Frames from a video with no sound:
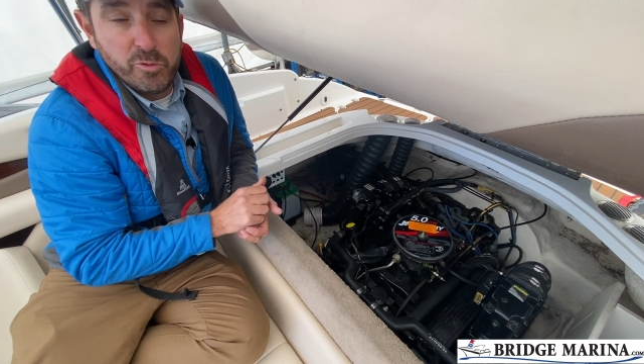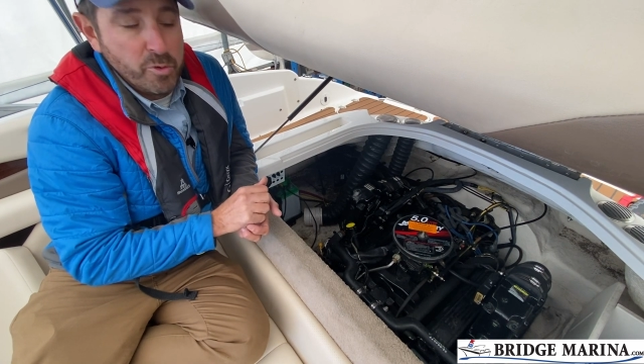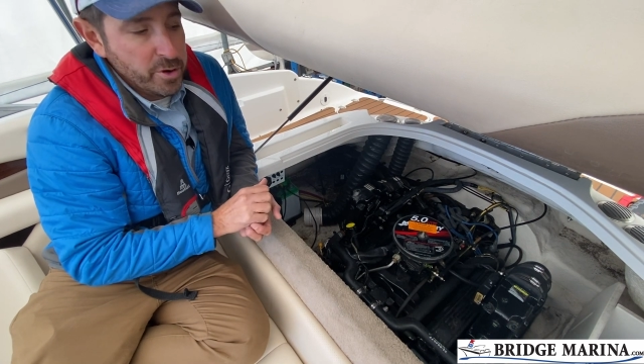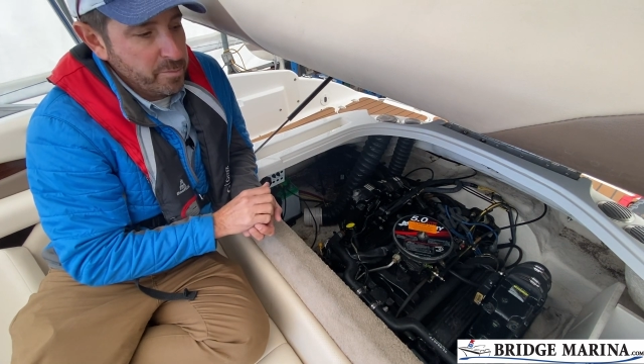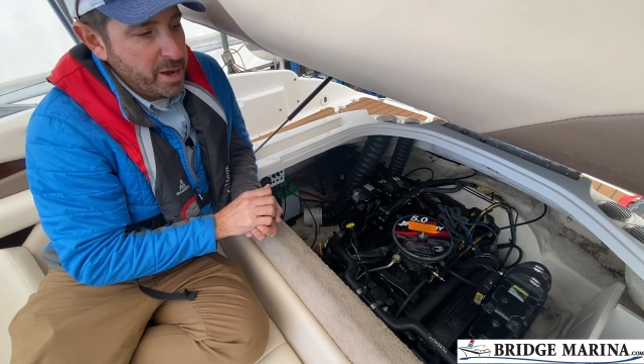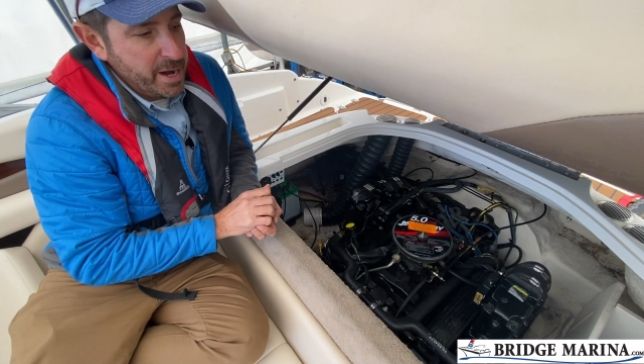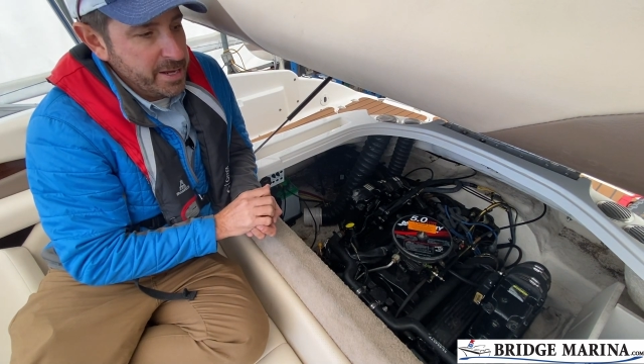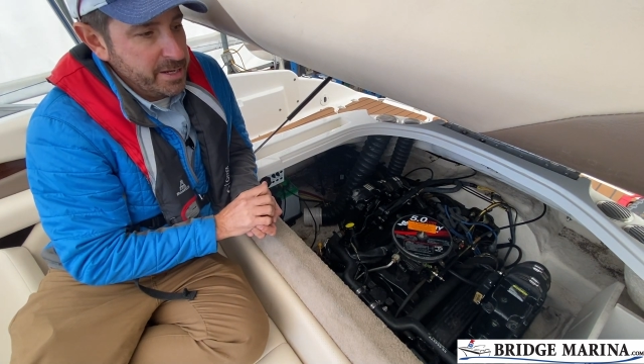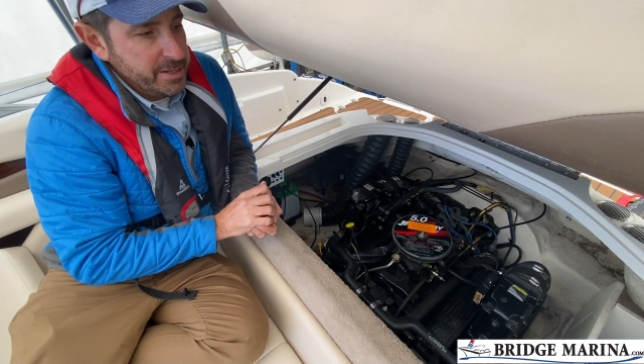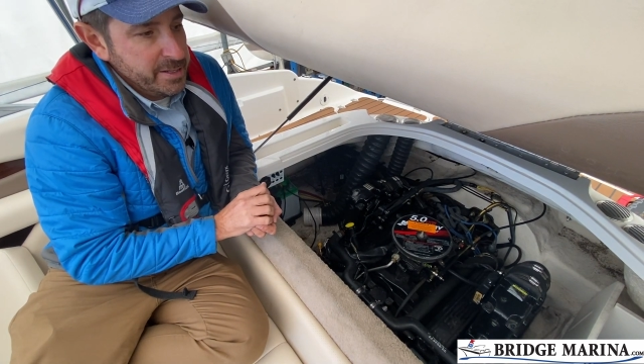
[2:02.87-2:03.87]
a water
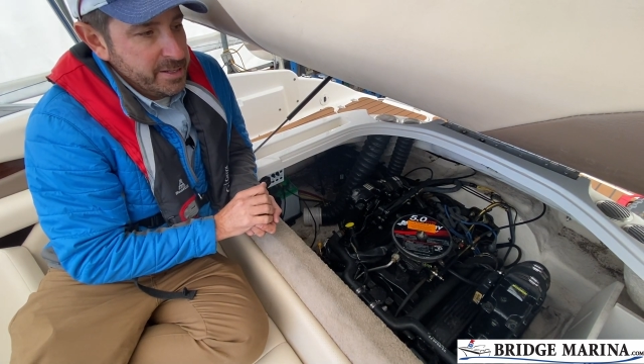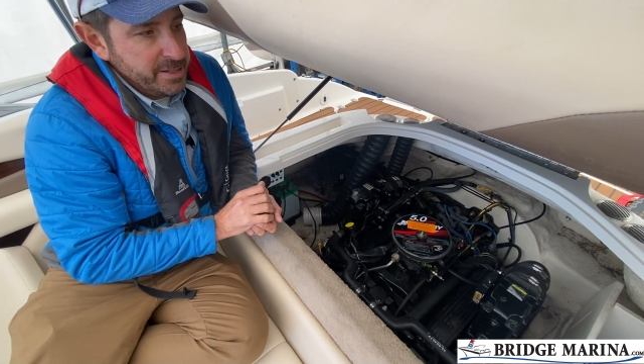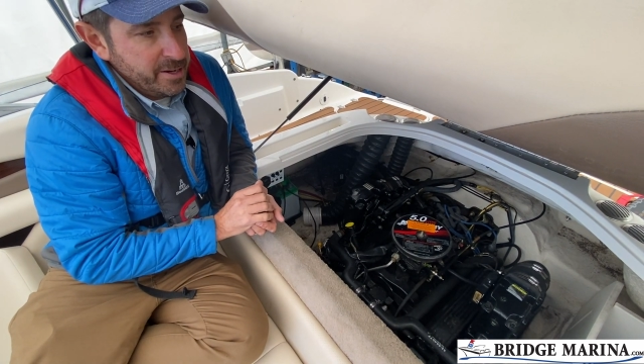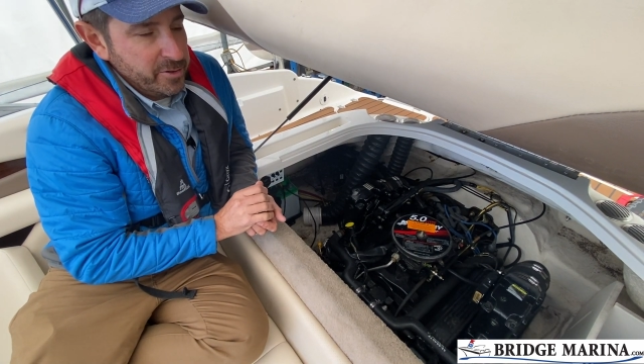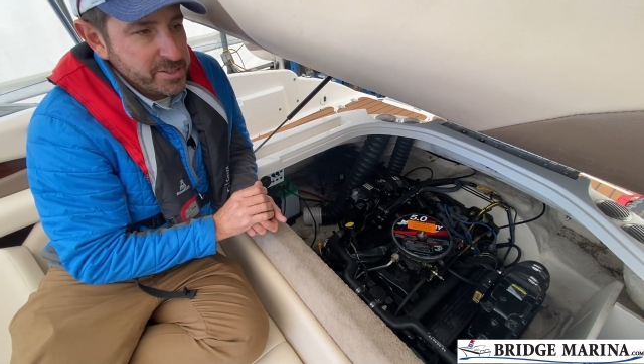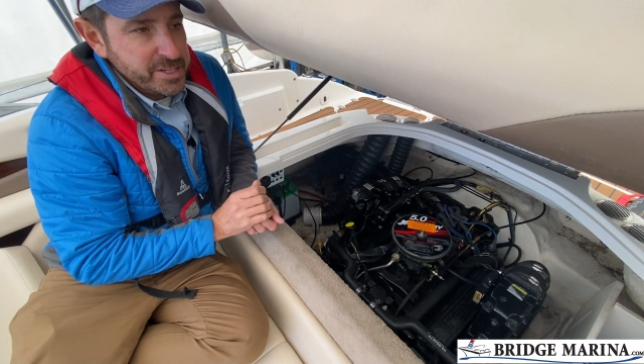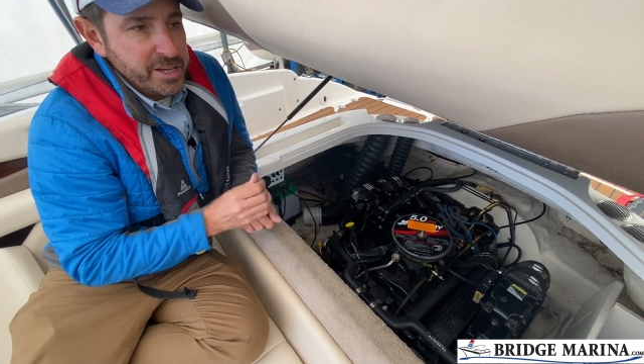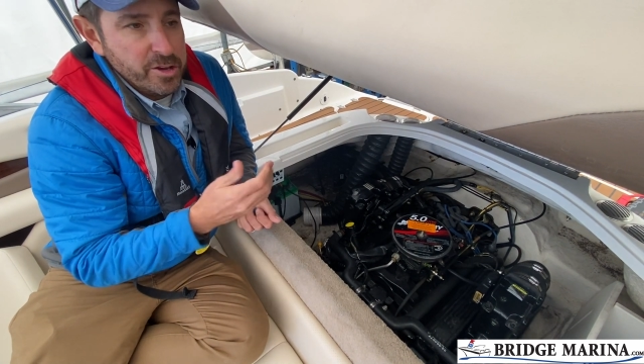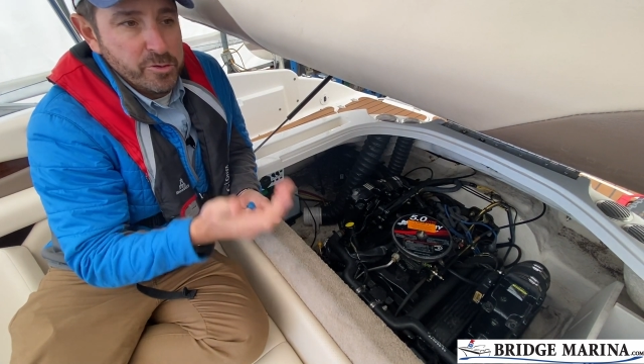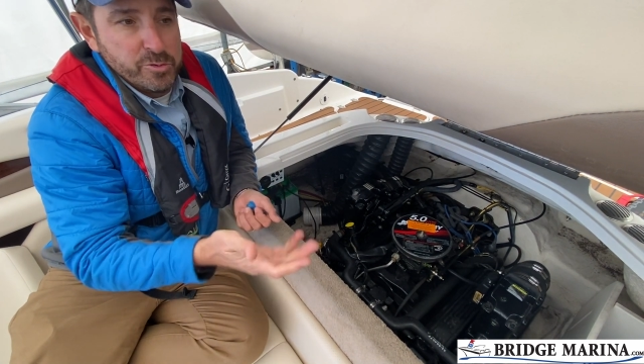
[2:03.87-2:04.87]
body, let's say you
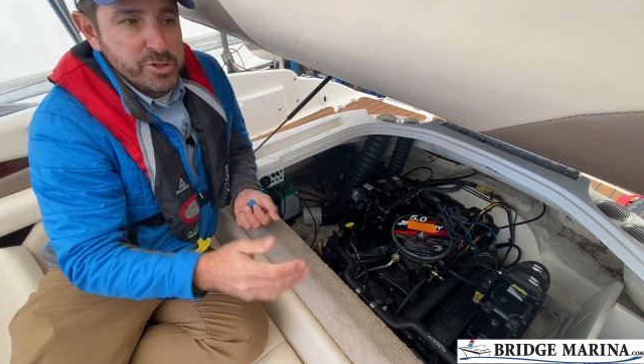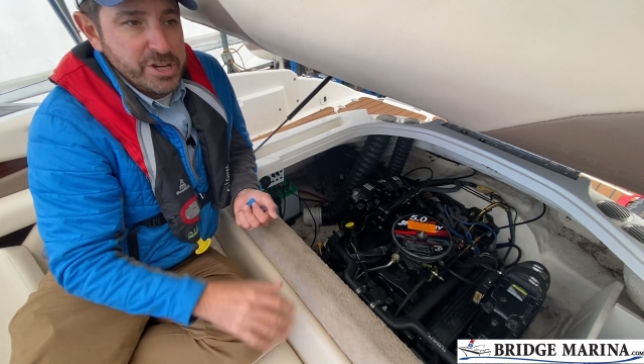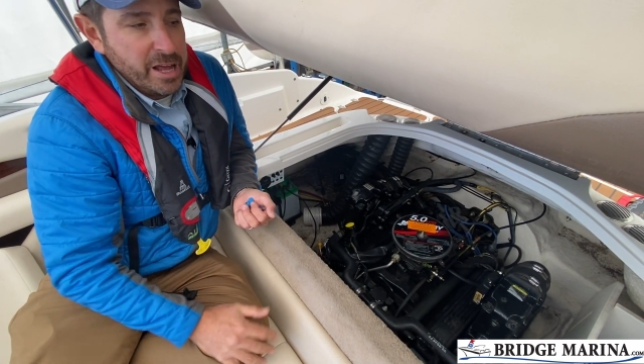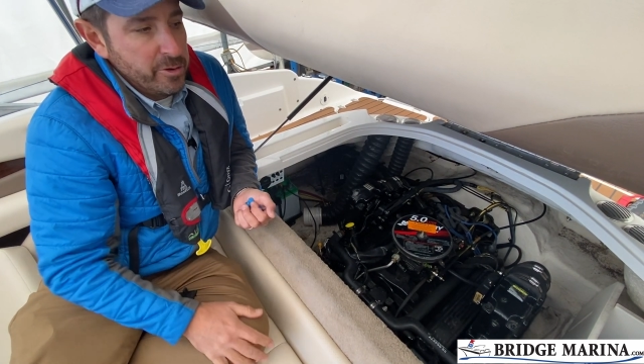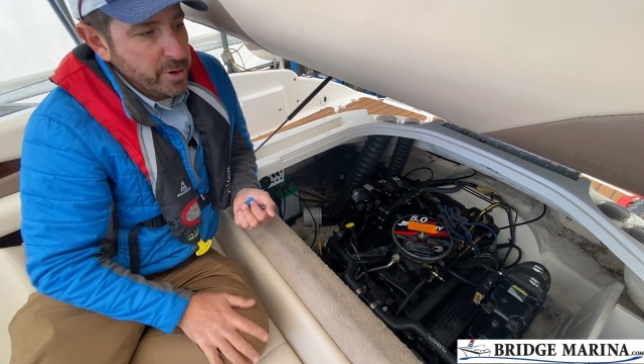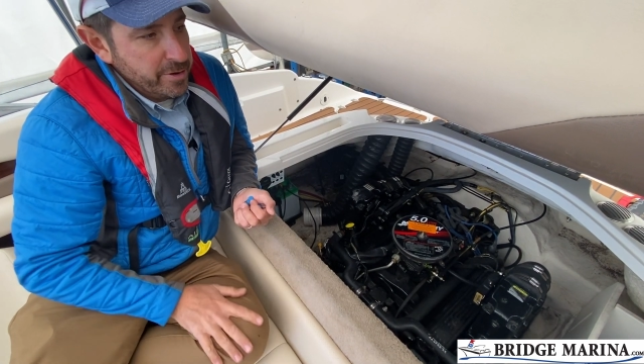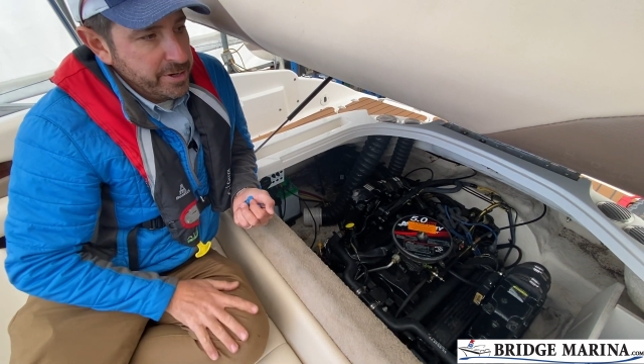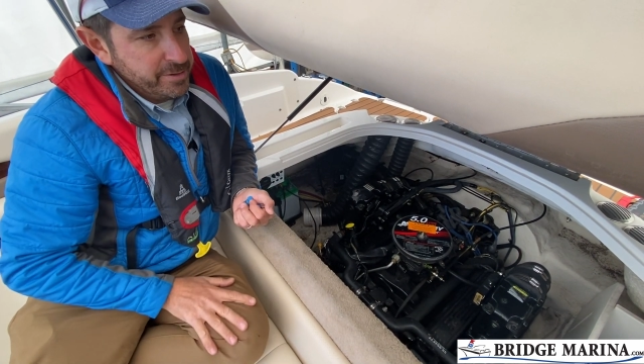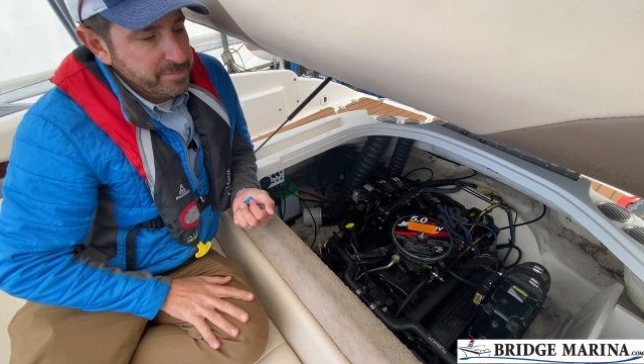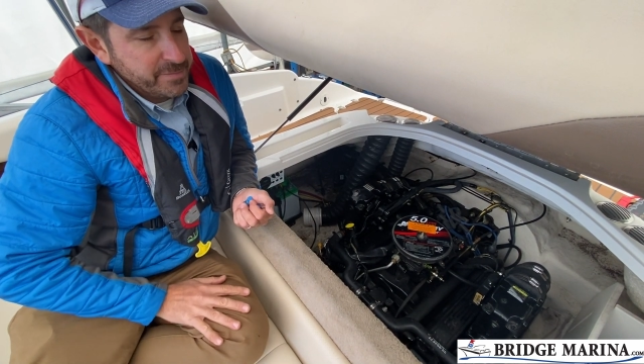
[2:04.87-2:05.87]
go through a shallow area,